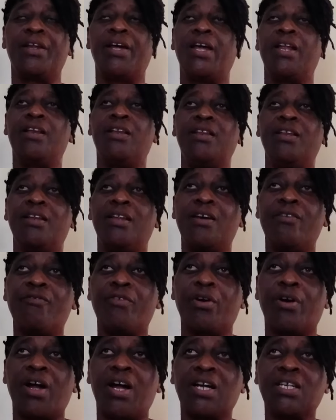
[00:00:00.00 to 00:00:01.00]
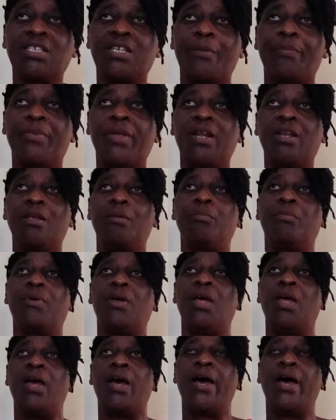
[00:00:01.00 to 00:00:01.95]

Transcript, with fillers: I never accepted him.